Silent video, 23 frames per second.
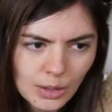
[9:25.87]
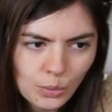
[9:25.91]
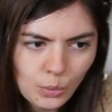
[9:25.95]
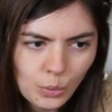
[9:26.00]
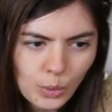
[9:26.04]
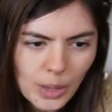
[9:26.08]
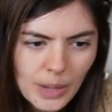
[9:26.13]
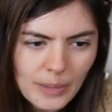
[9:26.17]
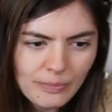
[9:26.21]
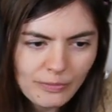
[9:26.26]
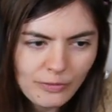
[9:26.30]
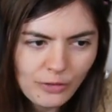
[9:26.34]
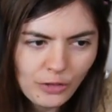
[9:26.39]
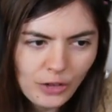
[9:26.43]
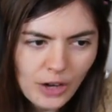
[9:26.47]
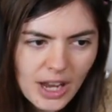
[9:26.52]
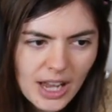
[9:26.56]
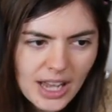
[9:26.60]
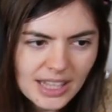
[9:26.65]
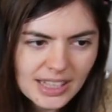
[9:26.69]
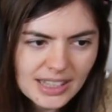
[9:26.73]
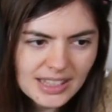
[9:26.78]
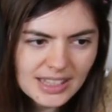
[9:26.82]
Rip
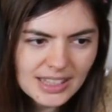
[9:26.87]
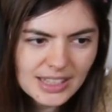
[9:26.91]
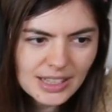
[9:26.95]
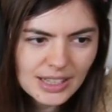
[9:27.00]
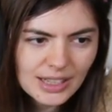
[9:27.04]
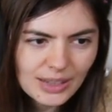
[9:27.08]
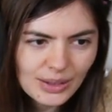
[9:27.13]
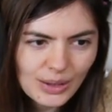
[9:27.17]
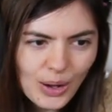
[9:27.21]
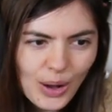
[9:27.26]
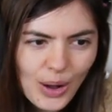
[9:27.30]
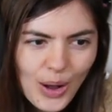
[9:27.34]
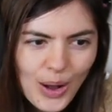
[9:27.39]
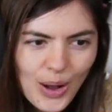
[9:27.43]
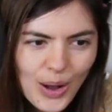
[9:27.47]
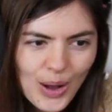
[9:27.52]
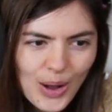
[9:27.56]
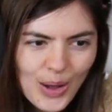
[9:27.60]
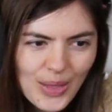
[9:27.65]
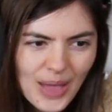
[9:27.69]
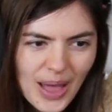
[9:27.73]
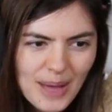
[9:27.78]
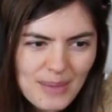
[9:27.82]
friend.
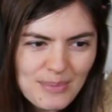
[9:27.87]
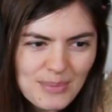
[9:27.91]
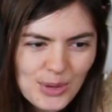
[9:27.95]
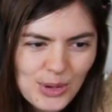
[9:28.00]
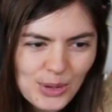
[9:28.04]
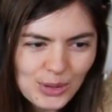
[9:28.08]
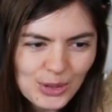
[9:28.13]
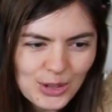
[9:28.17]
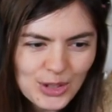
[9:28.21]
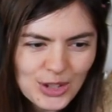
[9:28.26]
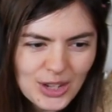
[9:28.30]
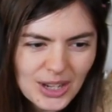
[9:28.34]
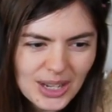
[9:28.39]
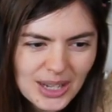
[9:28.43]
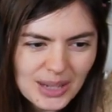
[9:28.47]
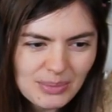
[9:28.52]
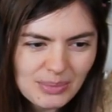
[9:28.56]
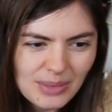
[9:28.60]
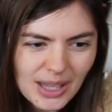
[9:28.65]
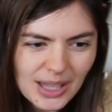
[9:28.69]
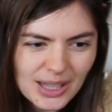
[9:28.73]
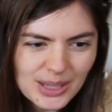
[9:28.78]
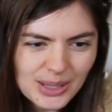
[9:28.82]
Oh, that moon shape.
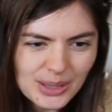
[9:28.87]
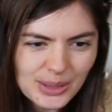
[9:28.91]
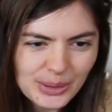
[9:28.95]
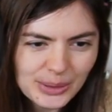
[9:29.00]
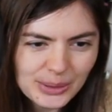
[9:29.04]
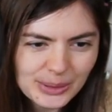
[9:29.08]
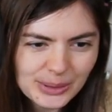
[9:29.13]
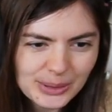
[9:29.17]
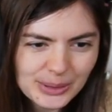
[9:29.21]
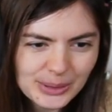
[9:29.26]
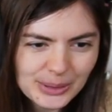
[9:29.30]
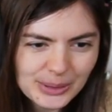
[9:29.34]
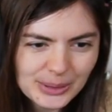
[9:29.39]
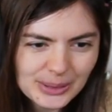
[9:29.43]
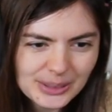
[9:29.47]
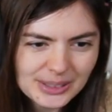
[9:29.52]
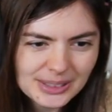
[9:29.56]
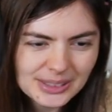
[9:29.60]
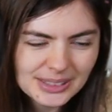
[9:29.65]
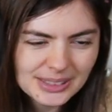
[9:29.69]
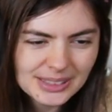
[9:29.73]
That's cool, cool.